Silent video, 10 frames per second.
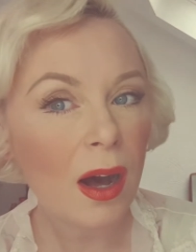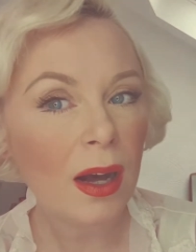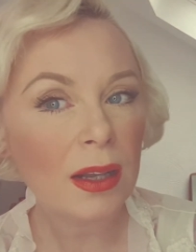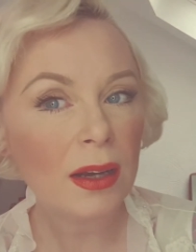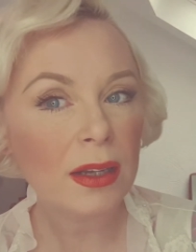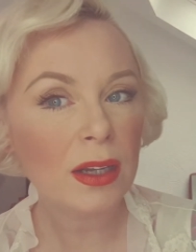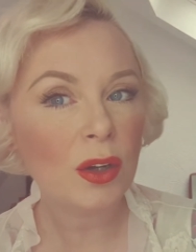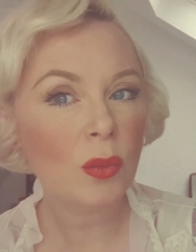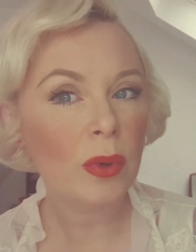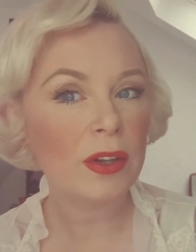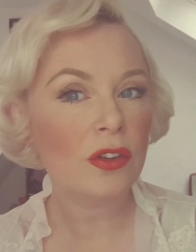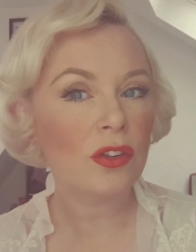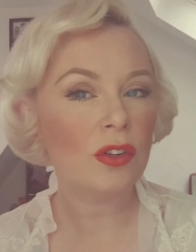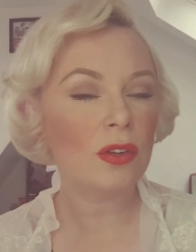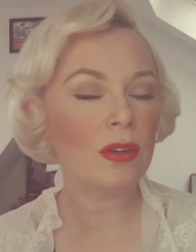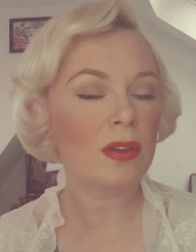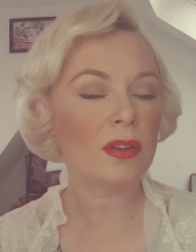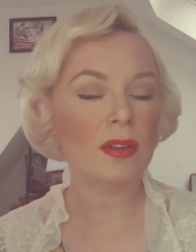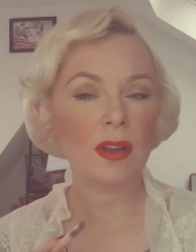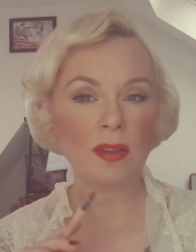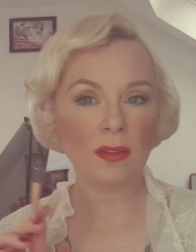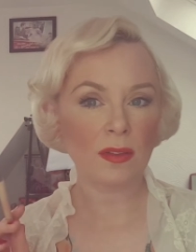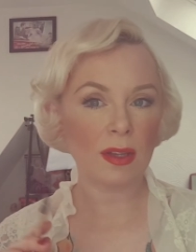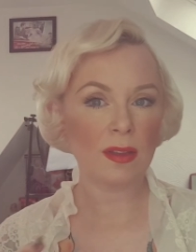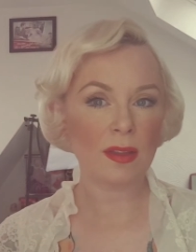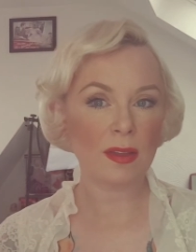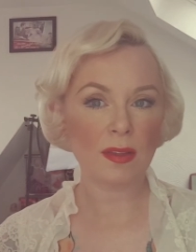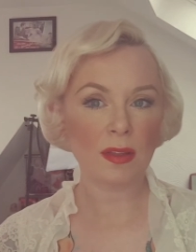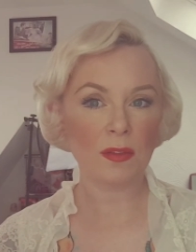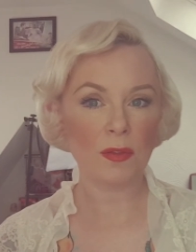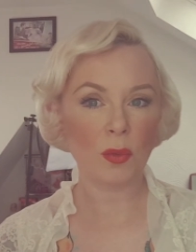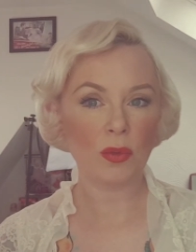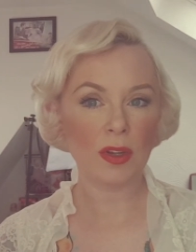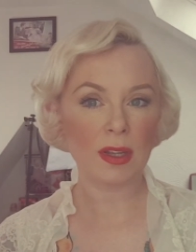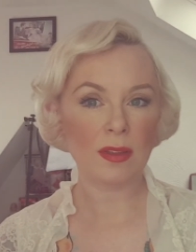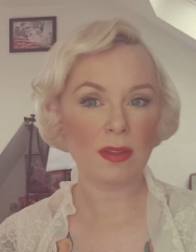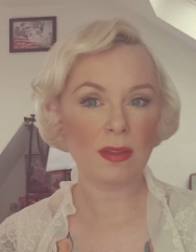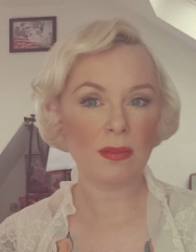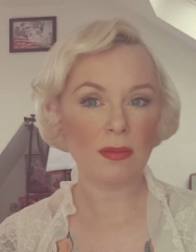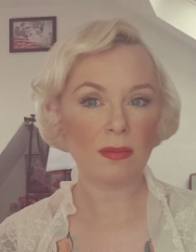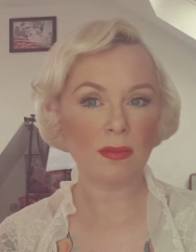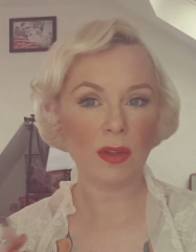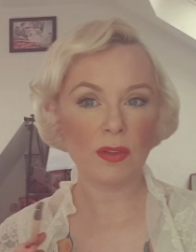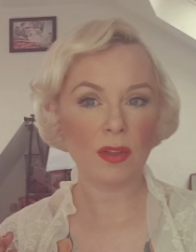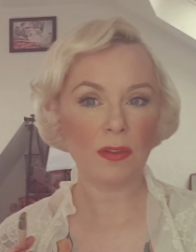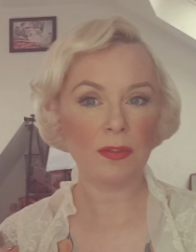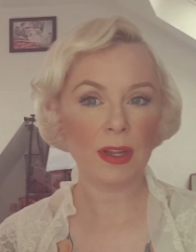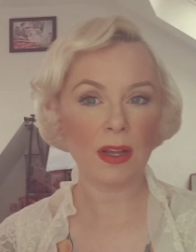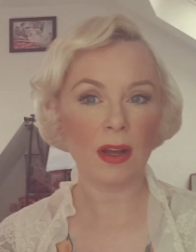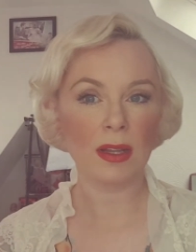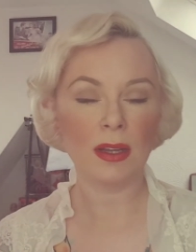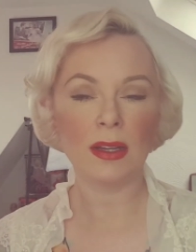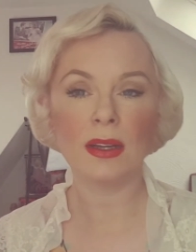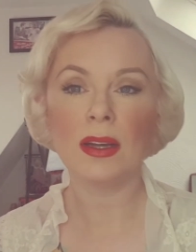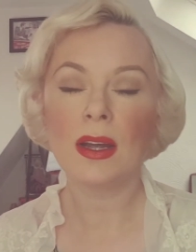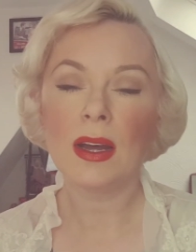eyeliner, which doesn't exist in the 40s. There is no flick eyeliner.